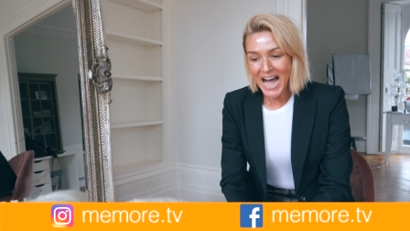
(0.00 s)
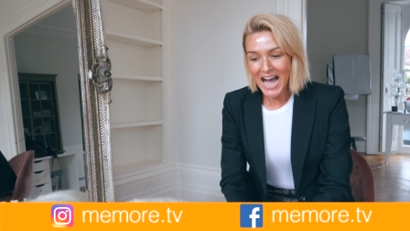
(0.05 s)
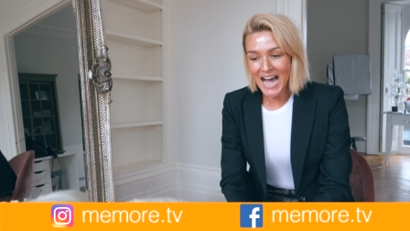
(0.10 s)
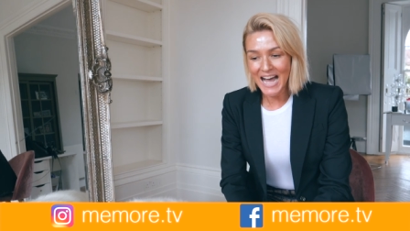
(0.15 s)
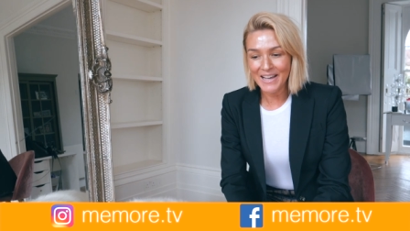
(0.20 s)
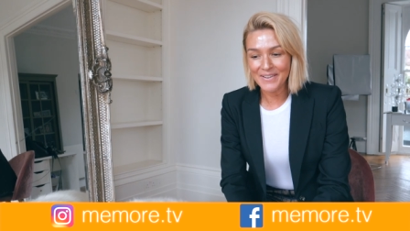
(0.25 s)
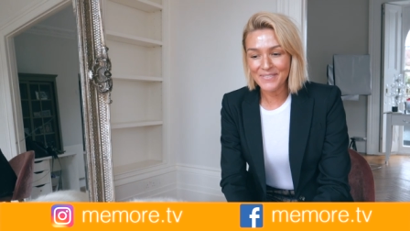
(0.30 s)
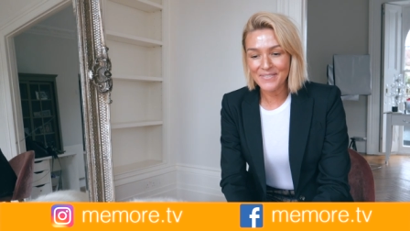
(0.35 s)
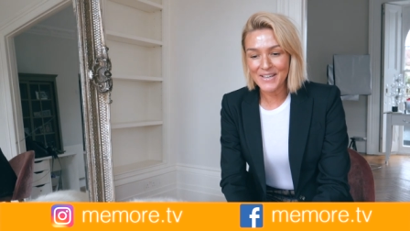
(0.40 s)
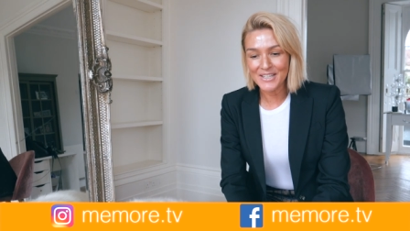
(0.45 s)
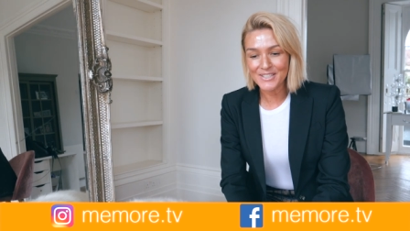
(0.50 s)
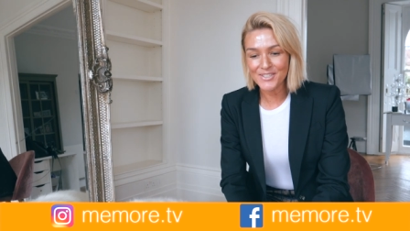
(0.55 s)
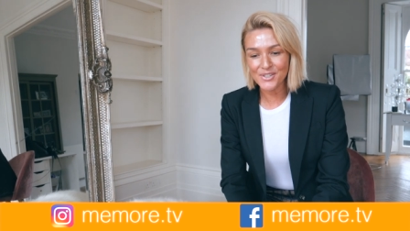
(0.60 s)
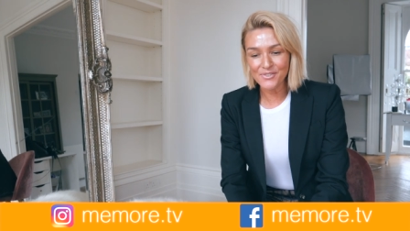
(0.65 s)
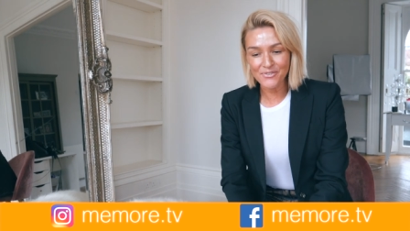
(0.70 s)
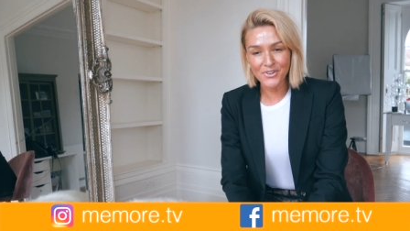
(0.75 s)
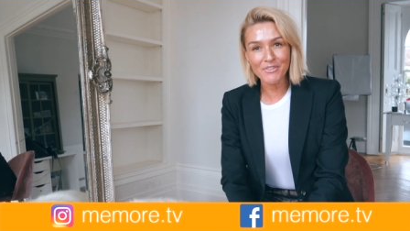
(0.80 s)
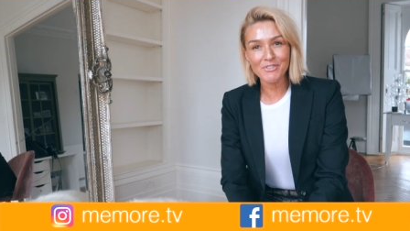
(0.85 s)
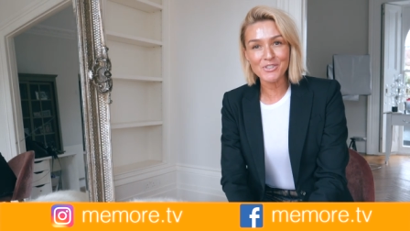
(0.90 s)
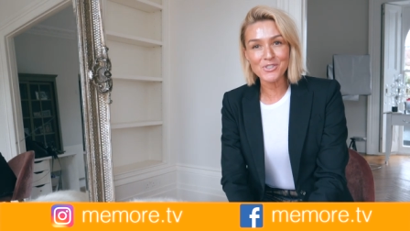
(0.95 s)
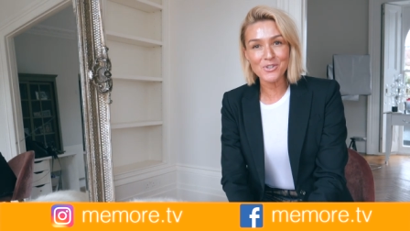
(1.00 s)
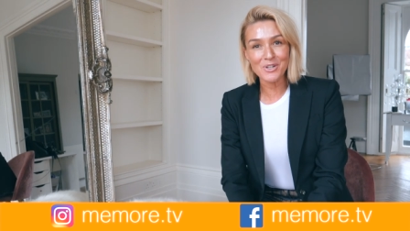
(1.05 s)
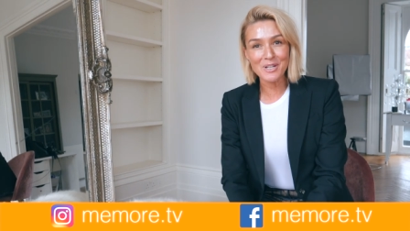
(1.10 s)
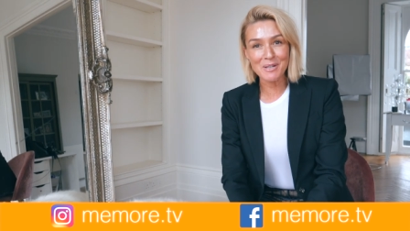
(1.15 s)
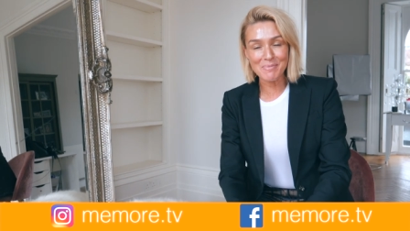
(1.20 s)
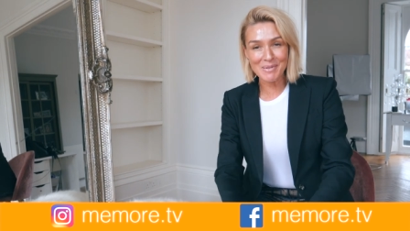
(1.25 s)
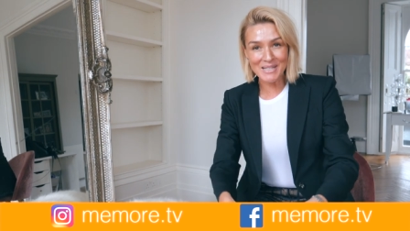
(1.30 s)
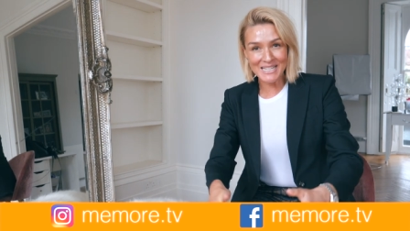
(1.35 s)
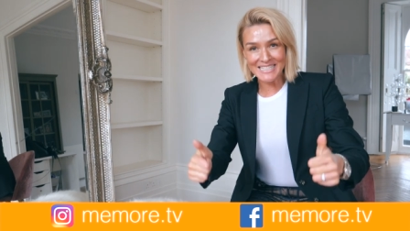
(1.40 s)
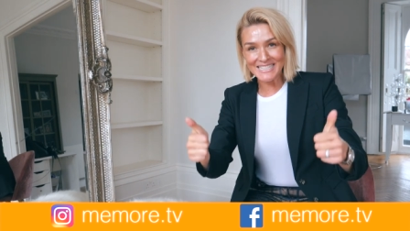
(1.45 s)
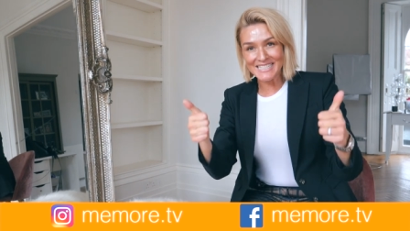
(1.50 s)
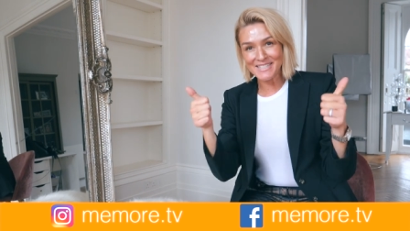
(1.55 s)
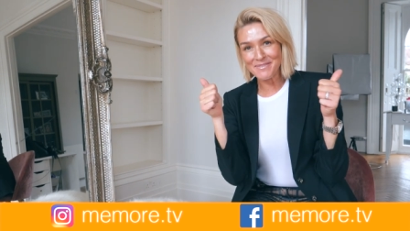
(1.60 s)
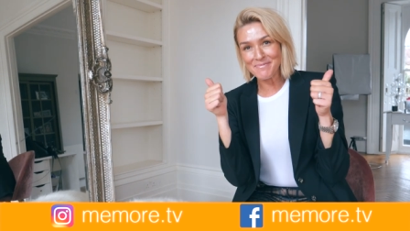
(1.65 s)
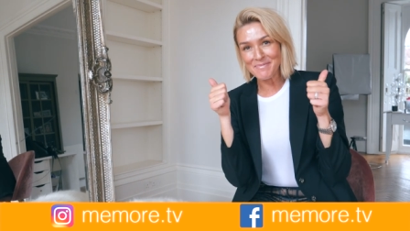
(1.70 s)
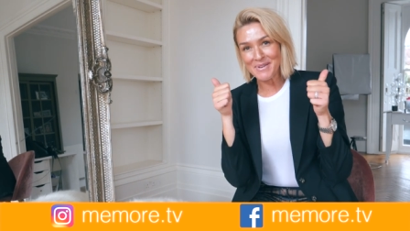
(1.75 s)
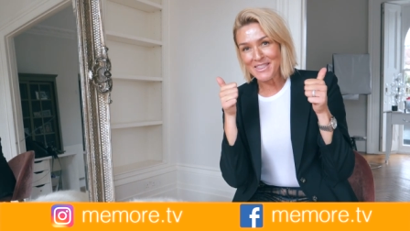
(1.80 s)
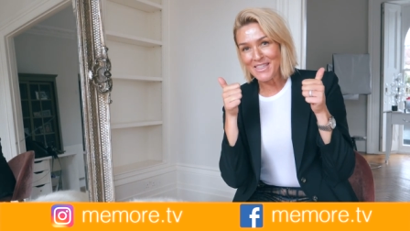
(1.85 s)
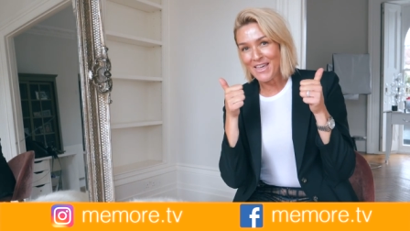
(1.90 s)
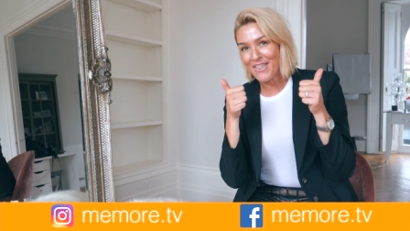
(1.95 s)
Um, so if you've enjoyed it, please
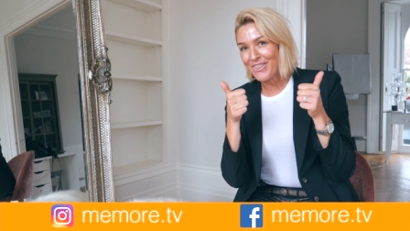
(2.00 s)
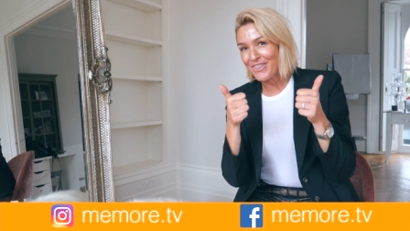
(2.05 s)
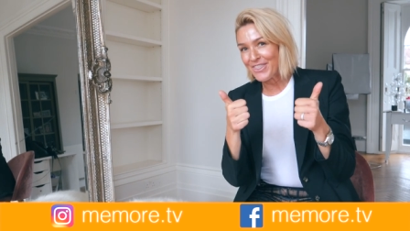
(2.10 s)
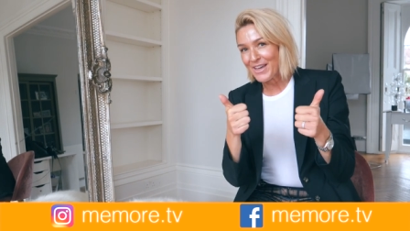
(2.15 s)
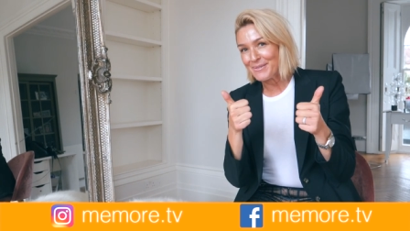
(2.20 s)
give me the